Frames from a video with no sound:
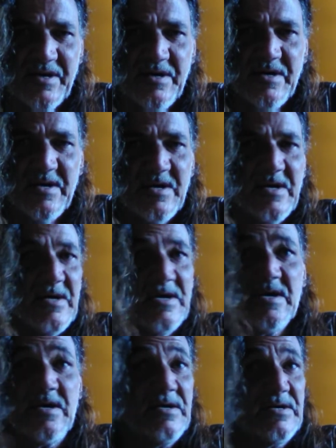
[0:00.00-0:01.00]

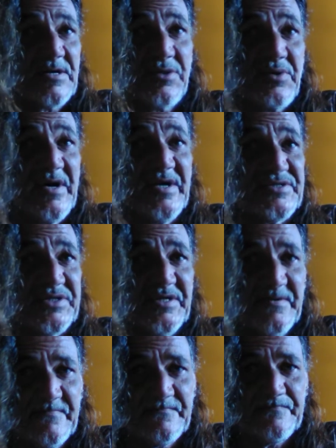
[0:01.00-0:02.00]
Crazy. And
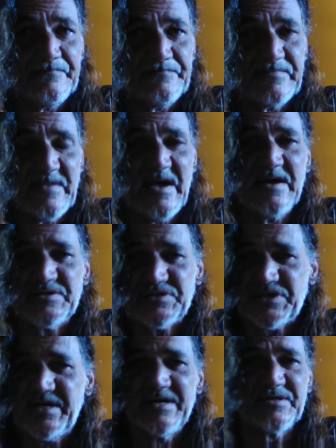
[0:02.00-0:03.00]
it scares me, him
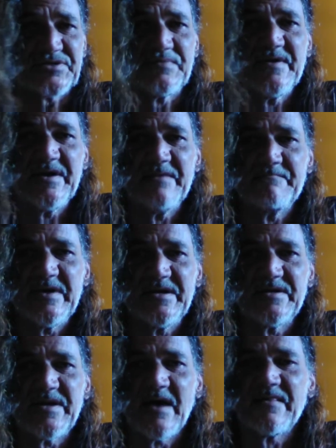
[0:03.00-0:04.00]
being down there. I'm
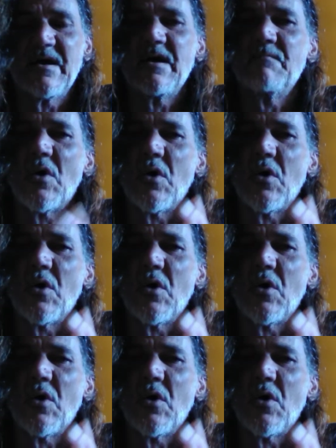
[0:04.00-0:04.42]
horrified.